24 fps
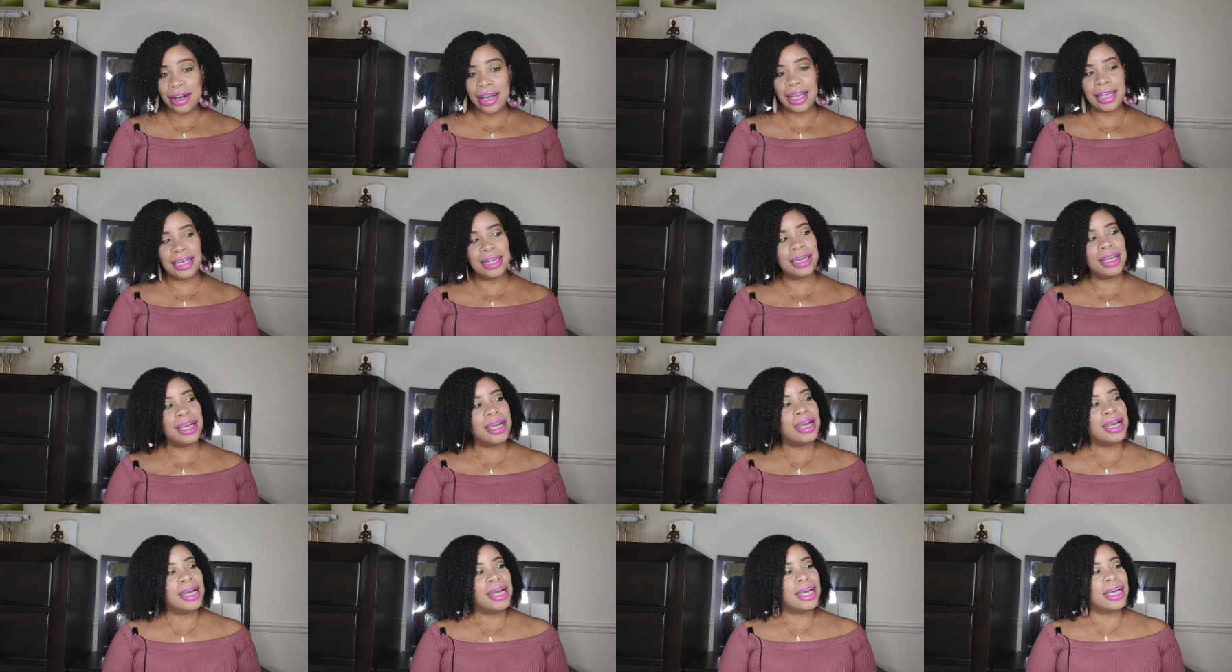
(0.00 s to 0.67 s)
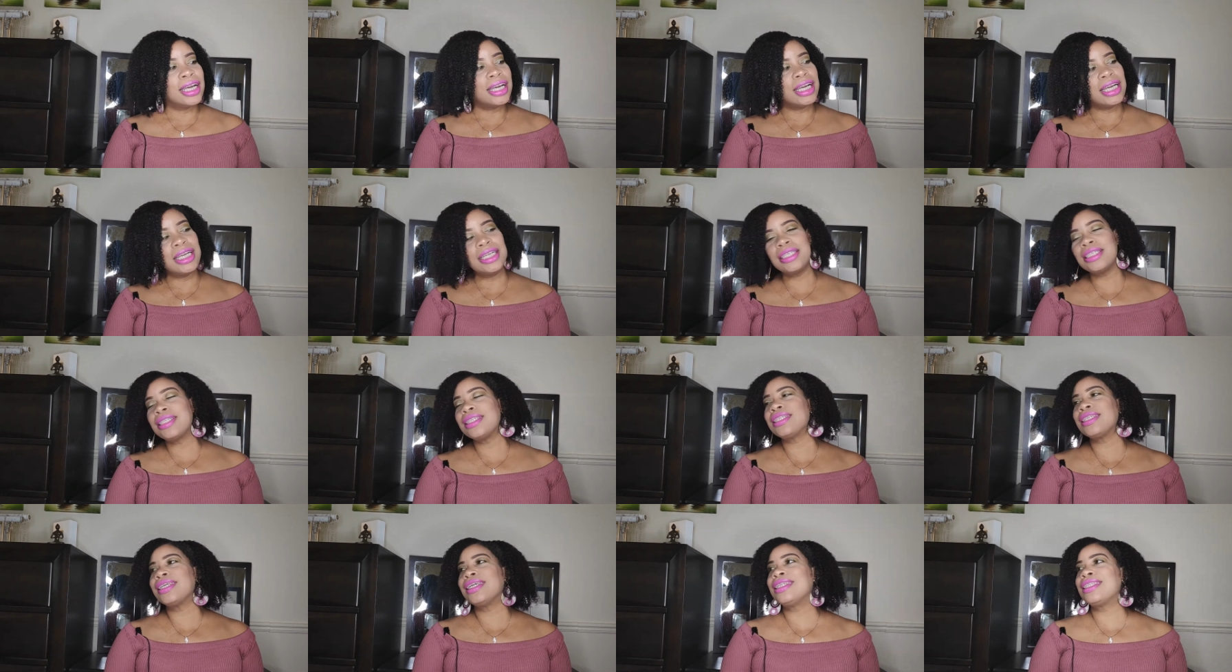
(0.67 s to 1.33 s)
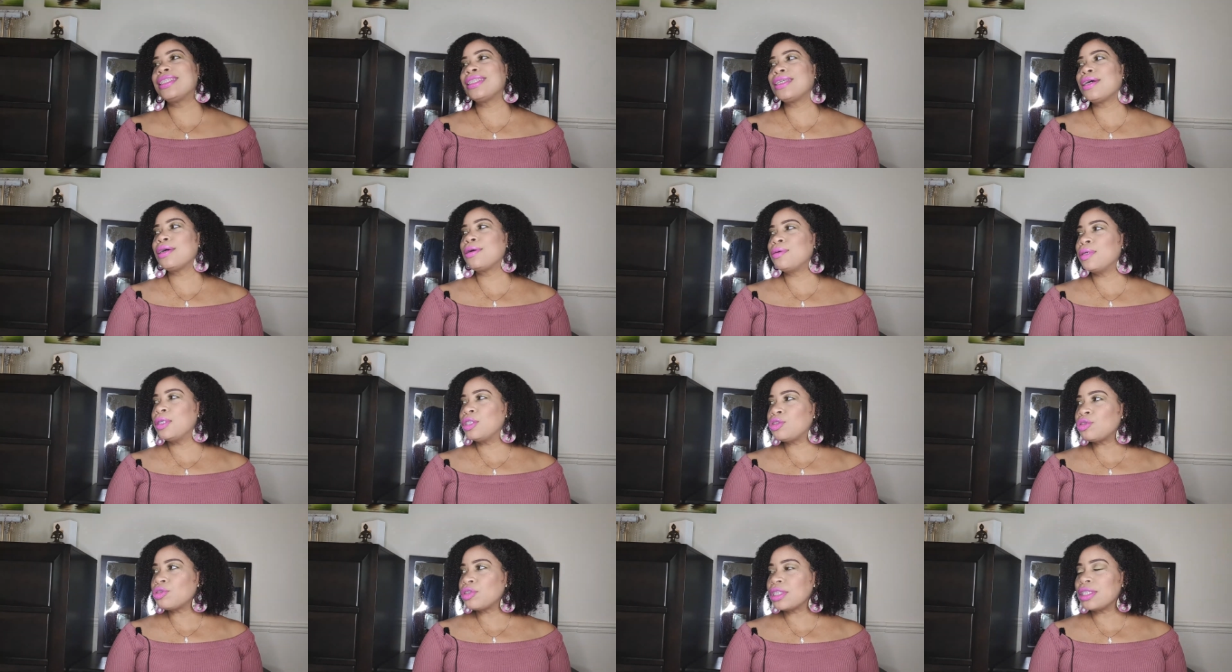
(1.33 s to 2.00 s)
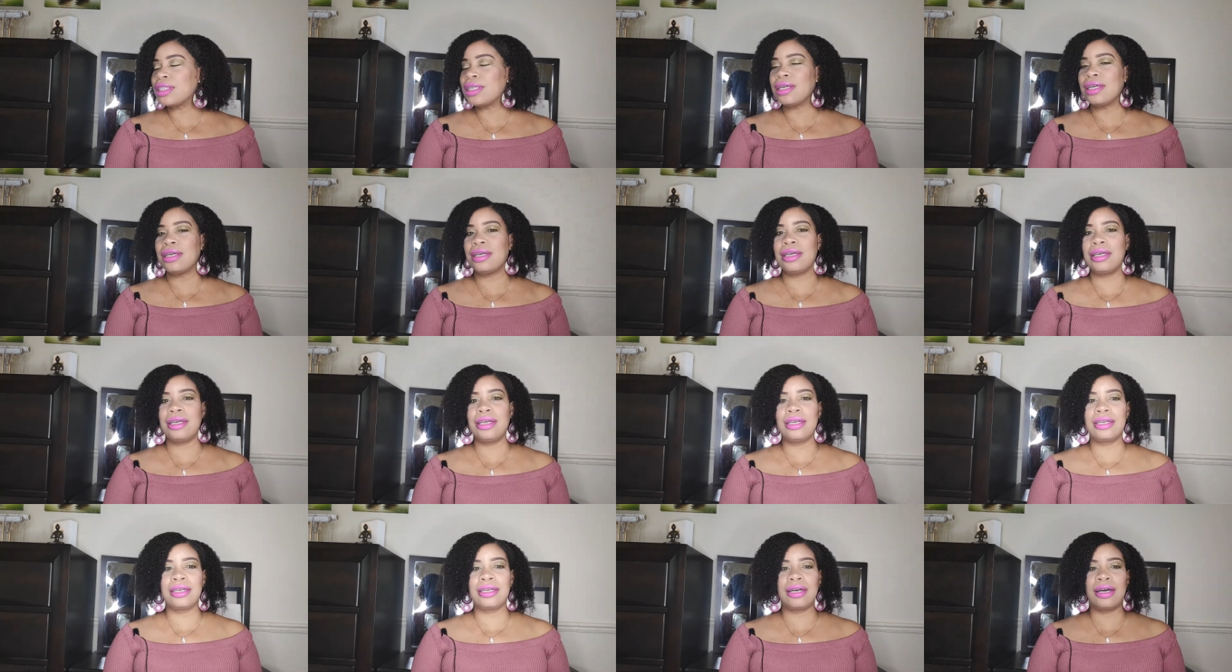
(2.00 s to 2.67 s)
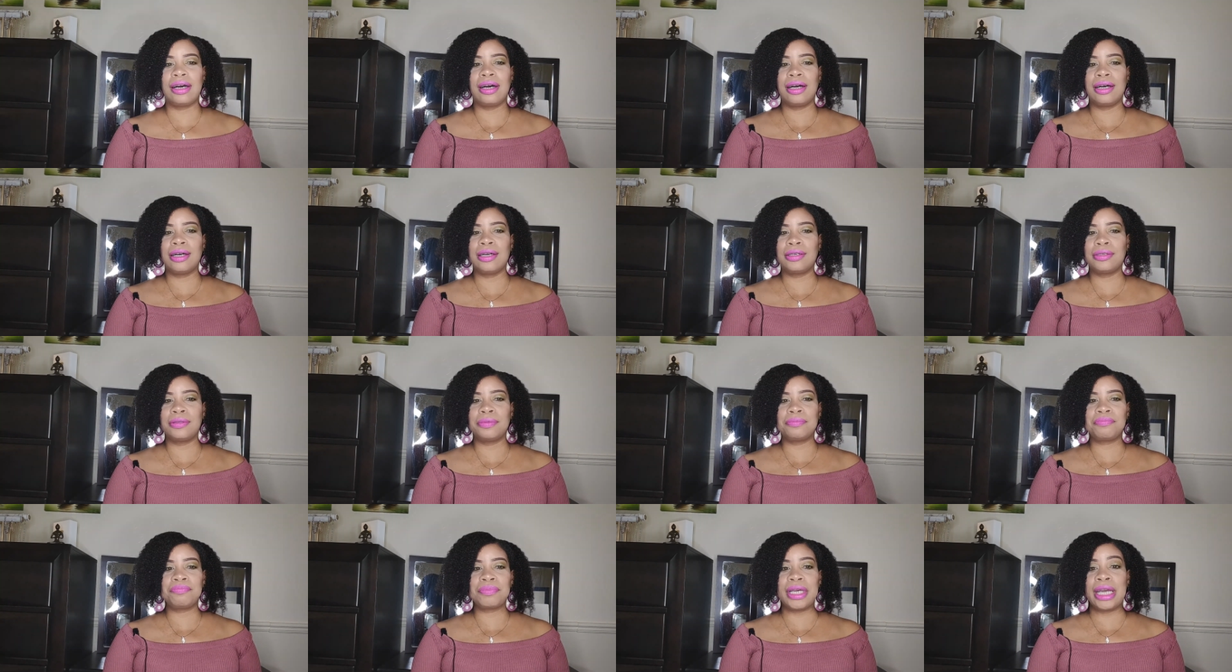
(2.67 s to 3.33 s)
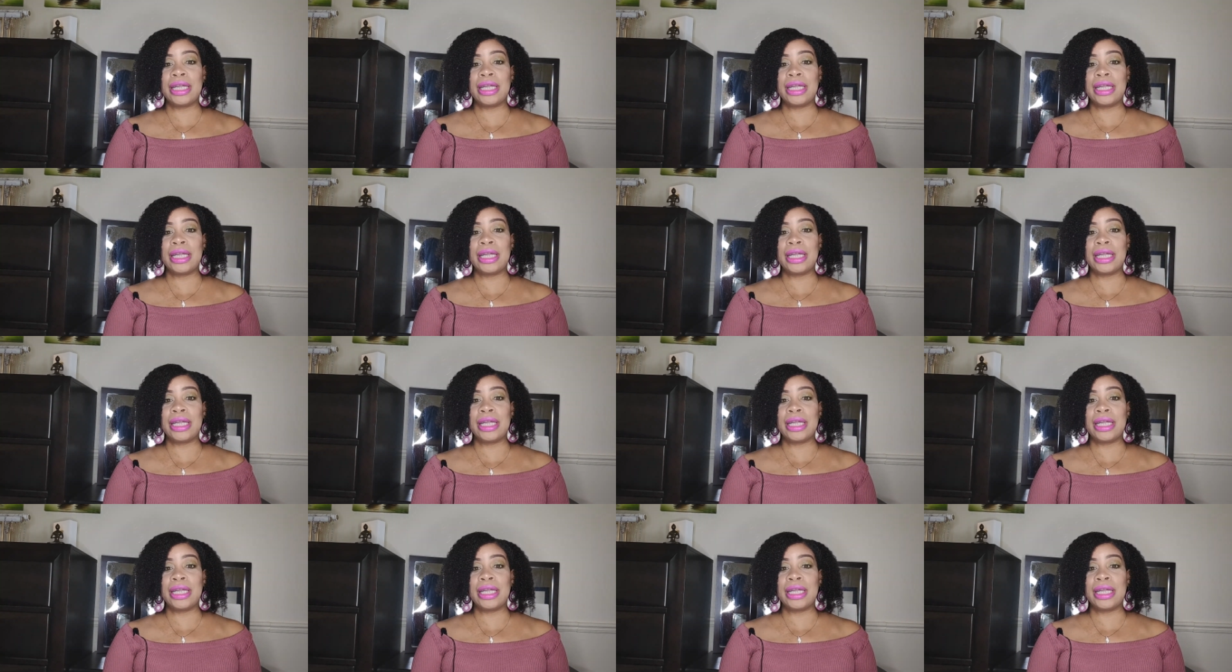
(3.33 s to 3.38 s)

And it's it's so interesting um,